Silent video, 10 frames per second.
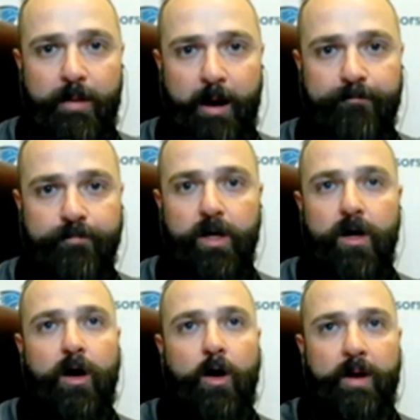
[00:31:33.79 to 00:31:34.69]
about,
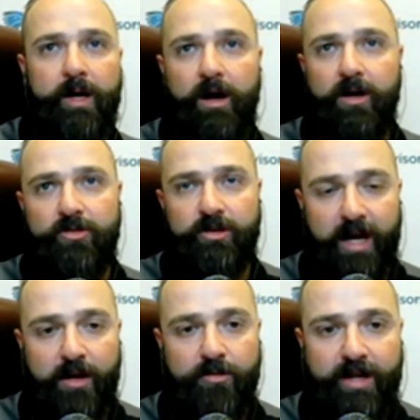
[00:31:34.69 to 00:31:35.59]
oh my gosh, the
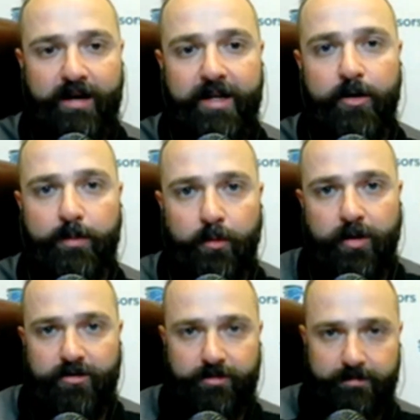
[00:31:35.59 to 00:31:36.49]
Dow's down 800
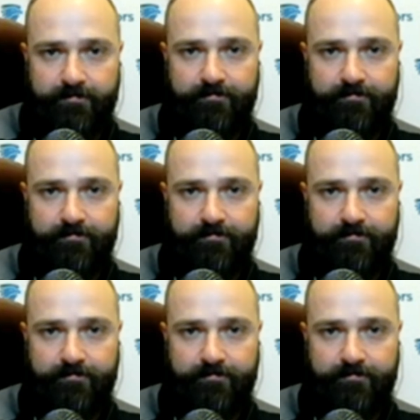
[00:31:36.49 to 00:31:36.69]
points.